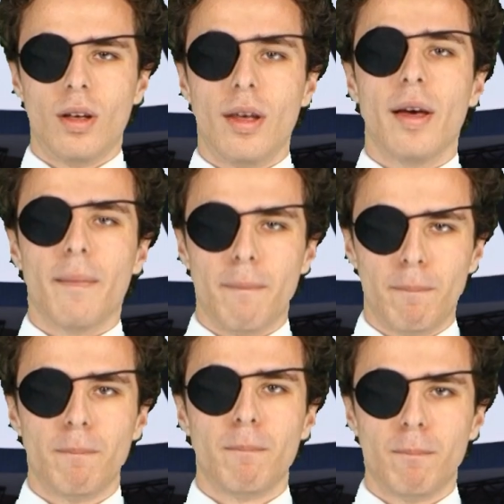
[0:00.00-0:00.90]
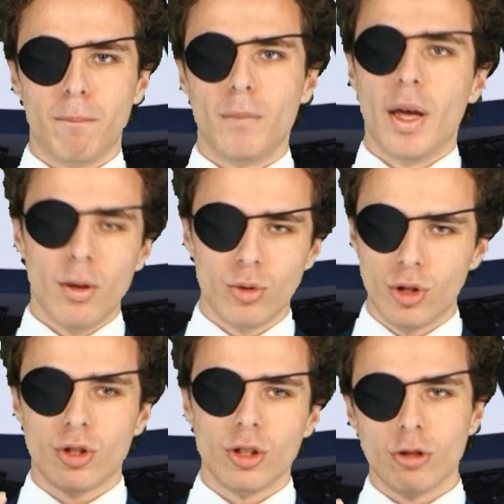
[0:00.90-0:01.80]
Yeah, it was
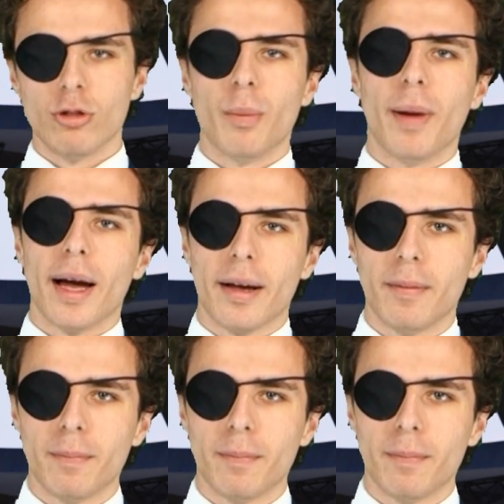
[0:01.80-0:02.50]
just going to grow back.